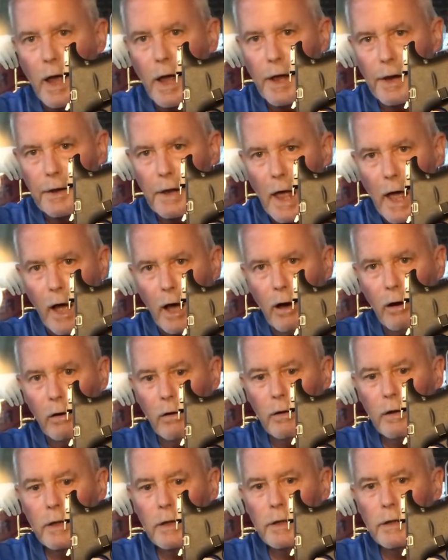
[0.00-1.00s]
And
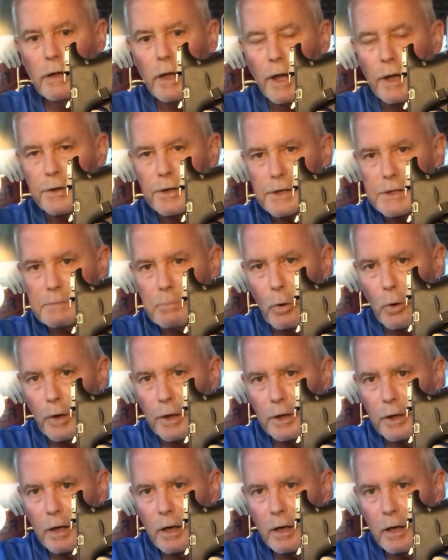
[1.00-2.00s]
now, at this
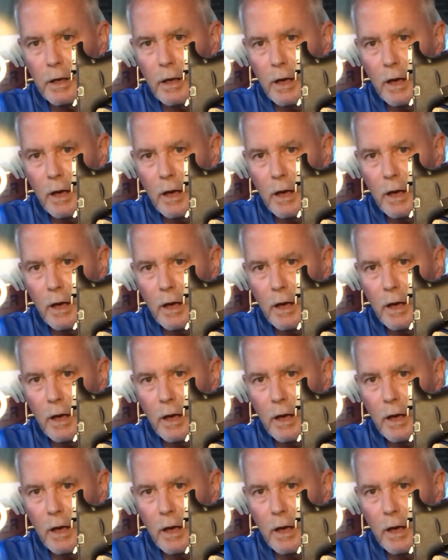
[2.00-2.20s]
point,